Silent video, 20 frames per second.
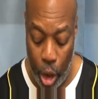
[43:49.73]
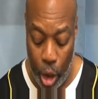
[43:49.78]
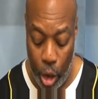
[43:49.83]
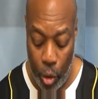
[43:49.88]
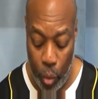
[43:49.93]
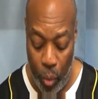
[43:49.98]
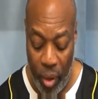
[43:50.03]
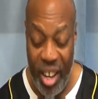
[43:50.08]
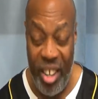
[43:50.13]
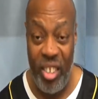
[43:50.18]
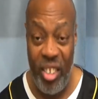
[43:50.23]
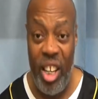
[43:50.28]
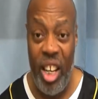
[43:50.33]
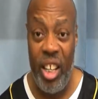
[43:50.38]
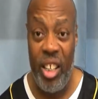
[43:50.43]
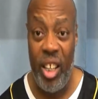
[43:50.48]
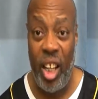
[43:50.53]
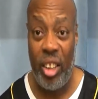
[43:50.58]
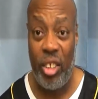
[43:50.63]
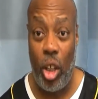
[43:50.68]
the reason
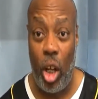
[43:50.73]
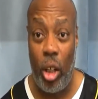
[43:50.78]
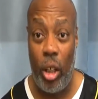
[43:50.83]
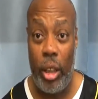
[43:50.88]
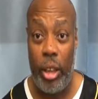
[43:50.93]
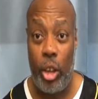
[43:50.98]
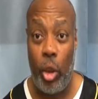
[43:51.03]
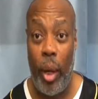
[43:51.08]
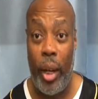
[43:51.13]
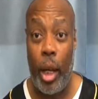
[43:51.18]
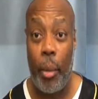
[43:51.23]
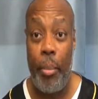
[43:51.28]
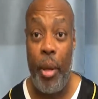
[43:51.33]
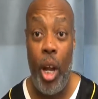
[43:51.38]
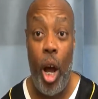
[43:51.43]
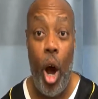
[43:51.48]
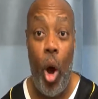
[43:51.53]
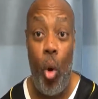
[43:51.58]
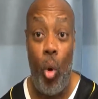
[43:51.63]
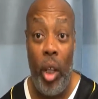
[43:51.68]
he does all this so it could be
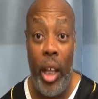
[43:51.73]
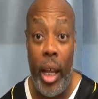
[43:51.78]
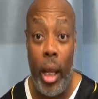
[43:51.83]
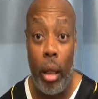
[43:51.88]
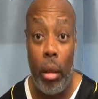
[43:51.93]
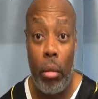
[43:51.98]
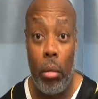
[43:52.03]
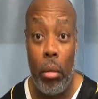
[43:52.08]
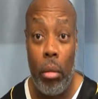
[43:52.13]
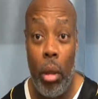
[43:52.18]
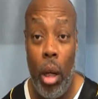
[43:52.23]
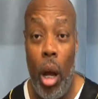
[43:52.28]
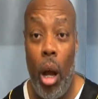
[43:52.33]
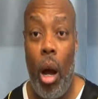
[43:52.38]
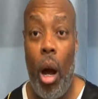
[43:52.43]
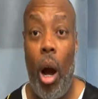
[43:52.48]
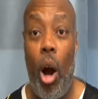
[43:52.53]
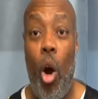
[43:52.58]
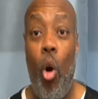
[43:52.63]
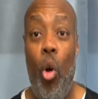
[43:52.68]
holy.
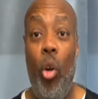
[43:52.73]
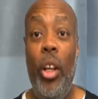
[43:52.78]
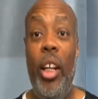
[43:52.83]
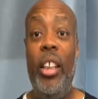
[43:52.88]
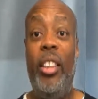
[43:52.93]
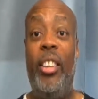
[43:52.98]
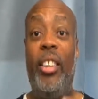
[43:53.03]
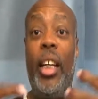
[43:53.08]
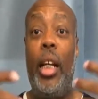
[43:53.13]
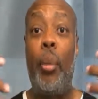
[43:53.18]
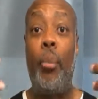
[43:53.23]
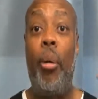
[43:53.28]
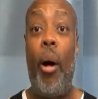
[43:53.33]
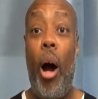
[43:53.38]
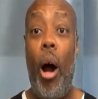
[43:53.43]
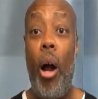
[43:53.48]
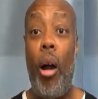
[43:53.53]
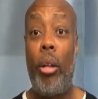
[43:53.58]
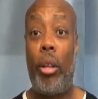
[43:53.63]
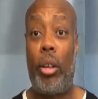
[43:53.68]
Holy, set
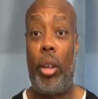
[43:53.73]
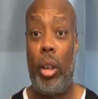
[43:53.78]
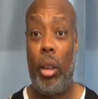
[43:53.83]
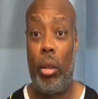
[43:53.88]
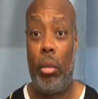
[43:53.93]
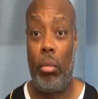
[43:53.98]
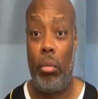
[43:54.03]
apart.